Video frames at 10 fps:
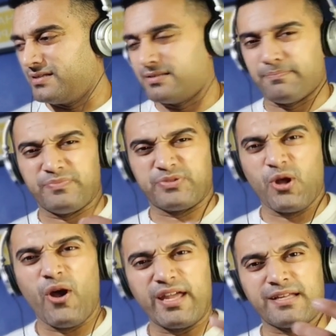the
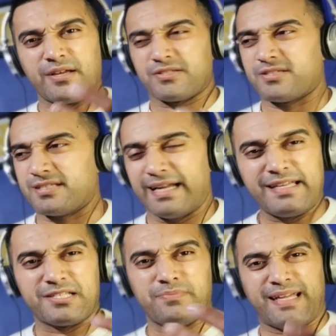dirtiness that
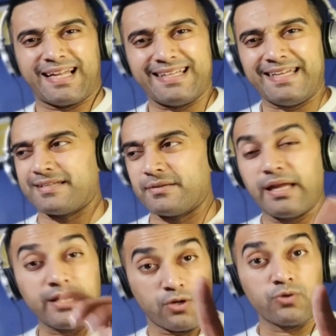needs to be clean
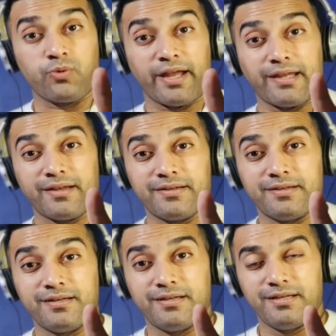in a good way.
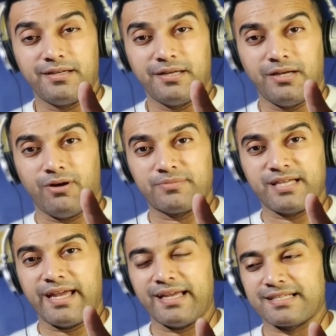You know what I'm
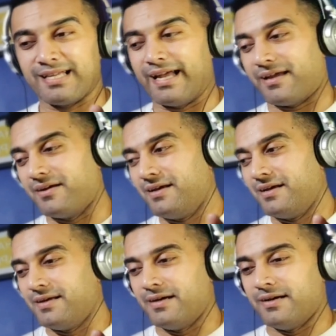saying? It's like
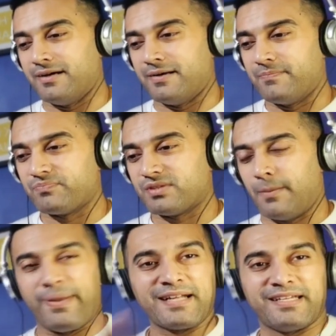uh, the
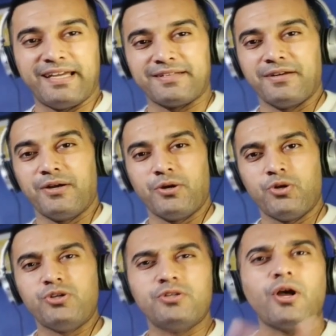bad kid who
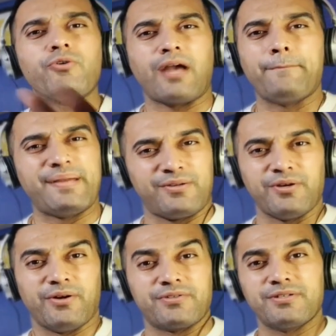you know can be
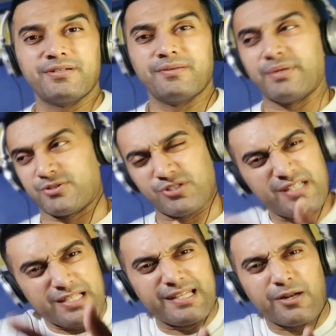good, but just
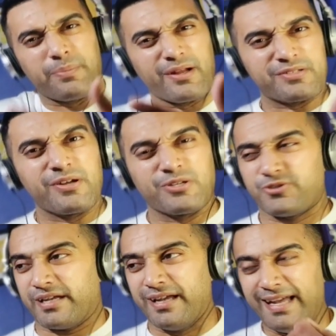needs a little bit of
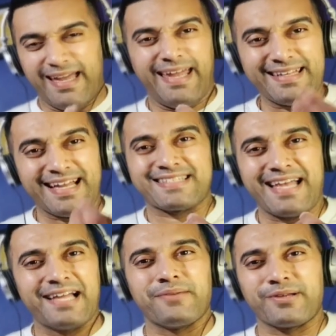nurturing. That's the
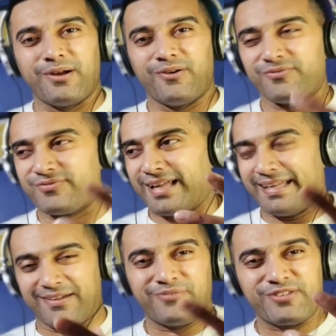element of like
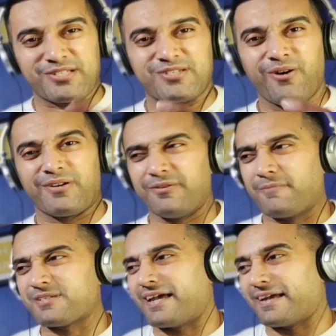of this song. You know what I'm
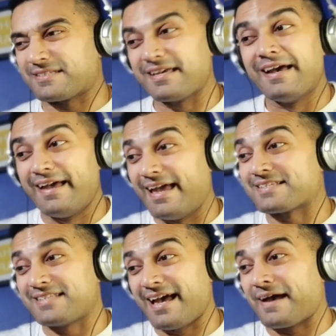saying? It's
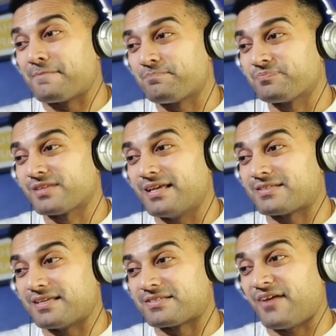it's there. It's
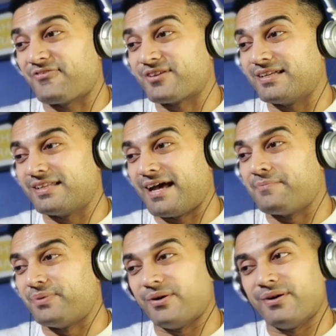it's definitely there,
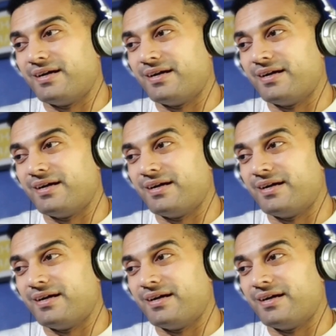but